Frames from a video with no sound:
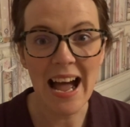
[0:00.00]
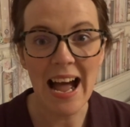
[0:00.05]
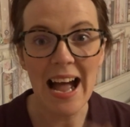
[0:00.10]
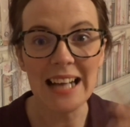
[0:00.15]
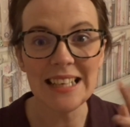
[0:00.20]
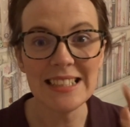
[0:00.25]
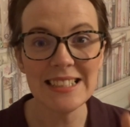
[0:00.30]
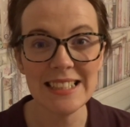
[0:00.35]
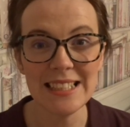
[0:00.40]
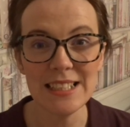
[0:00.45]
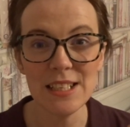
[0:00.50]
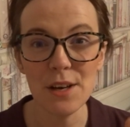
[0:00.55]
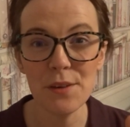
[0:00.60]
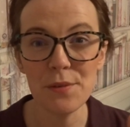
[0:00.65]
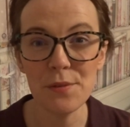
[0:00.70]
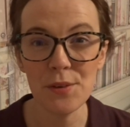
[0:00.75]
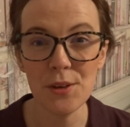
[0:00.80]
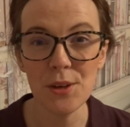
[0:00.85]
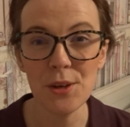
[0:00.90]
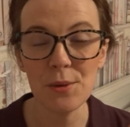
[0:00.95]
I'd seen a
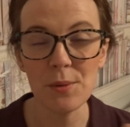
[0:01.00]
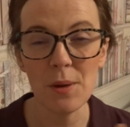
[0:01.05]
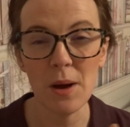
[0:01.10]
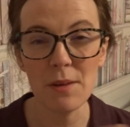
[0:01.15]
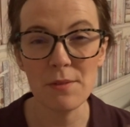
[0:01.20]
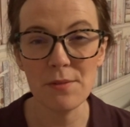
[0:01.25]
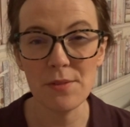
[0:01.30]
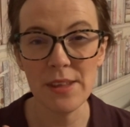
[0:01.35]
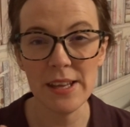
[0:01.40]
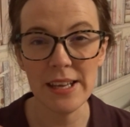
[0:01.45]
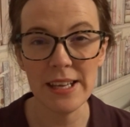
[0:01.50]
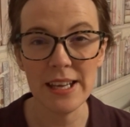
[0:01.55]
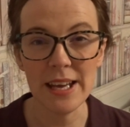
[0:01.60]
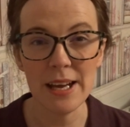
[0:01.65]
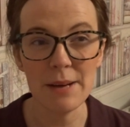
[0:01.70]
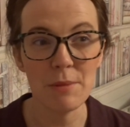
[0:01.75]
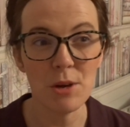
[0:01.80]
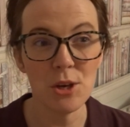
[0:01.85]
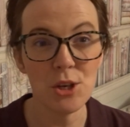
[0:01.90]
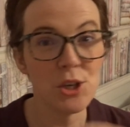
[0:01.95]
few of the
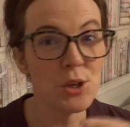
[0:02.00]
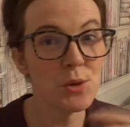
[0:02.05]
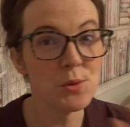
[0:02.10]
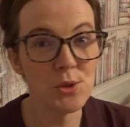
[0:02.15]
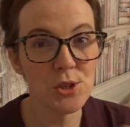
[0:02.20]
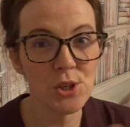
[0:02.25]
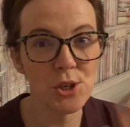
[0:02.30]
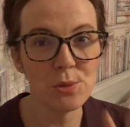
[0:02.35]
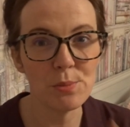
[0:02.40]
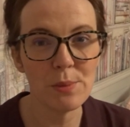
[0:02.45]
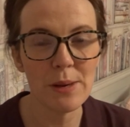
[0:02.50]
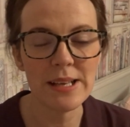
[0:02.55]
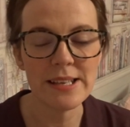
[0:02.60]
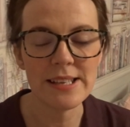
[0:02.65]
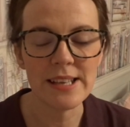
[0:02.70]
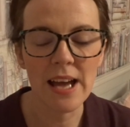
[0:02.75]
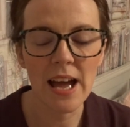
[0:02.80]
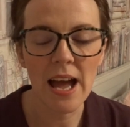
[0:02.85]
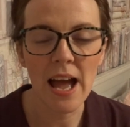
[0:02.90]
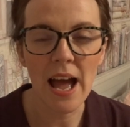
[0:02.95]
YouTubers